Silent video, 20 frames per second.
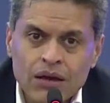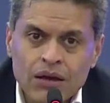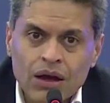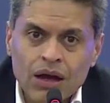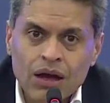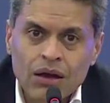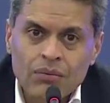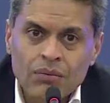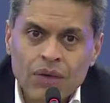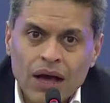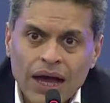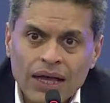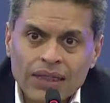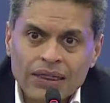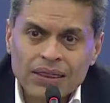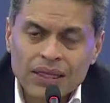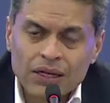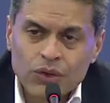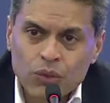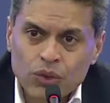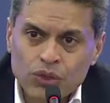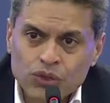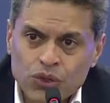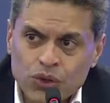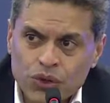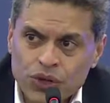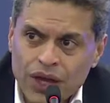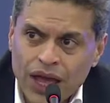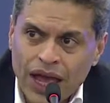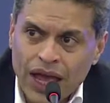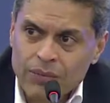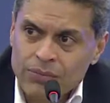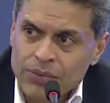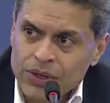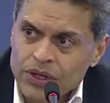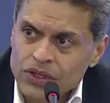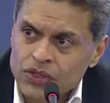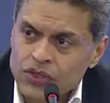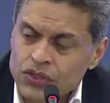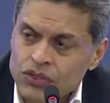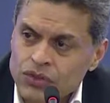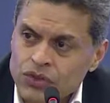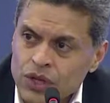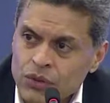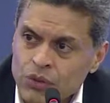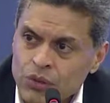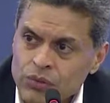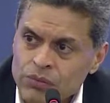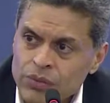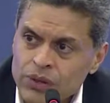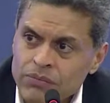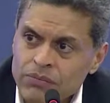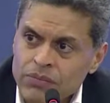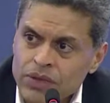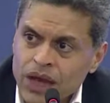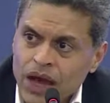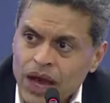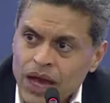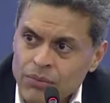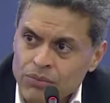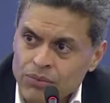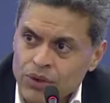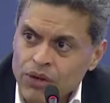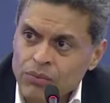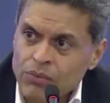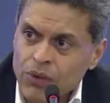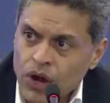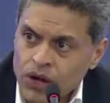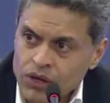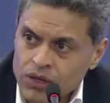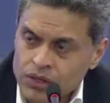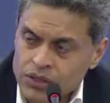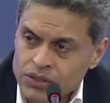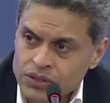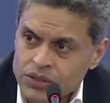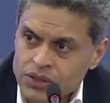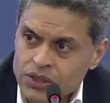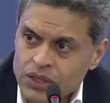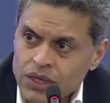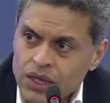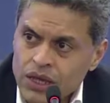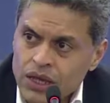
Um, I think what's going to happen is there will be hybrid models.